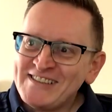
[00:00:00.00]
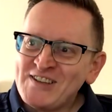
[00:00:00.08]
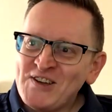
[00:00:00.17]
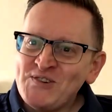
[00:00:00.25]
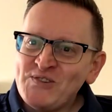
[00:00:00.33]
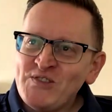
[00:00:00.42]

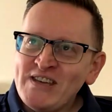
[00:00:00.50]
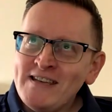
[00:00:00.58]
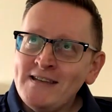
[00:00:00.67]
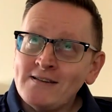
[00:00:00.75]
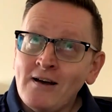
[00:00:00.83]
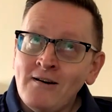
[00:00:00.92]
So
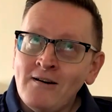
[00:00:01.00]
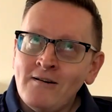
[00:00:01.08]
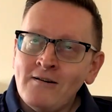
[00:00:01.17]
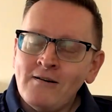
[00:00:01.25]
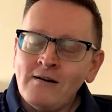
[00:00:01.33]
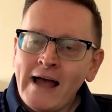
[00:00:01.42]
these
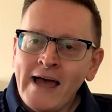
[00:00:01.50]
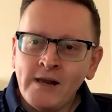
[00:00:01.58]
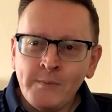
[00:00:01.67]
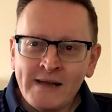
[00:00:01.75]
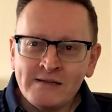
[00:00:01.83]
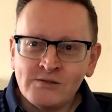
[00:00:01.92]
are
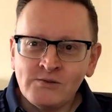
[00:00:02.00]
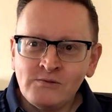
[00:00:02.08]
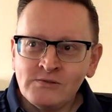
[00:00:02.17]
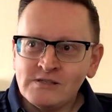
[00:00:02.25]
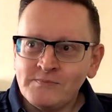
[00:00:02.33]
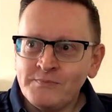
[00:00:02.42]

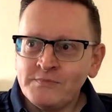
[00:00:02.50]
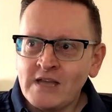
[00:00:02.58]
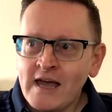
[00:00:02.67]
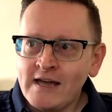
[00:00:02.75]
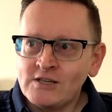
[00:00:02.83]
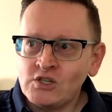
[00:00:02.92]
elementals
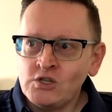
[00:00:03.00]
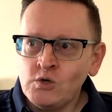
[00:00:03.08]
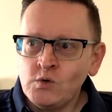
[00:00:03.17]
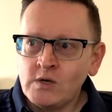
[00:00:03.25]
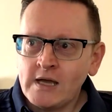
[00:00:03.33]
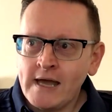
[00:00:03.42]
that
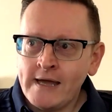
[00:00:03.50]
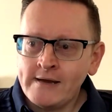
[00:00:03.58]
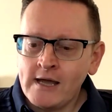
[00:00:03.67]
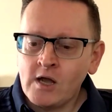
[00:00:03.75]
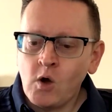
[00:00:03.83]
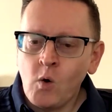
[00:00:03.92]
you
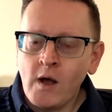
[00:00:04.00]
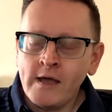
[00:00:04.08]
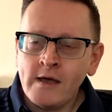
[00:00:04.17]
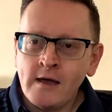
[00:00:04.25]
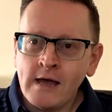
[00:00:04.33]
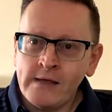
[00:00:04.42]
can
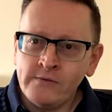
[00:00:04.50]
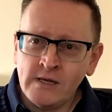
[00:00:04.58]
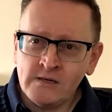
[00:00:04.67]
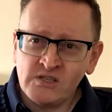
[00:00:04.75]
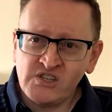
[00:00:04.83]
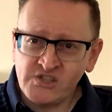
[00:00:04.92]
acquire and
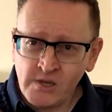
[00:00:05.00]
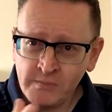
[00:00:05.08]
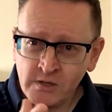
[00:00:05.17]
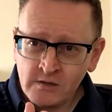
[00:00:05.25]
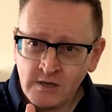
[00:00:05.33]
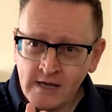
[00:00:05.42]
then
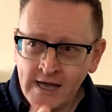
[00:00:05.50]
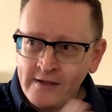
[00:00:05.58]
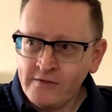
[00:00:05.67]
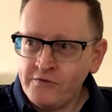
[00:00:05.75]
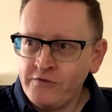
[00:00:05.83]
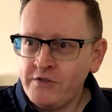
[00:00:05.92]
summon
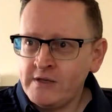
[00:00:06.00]
at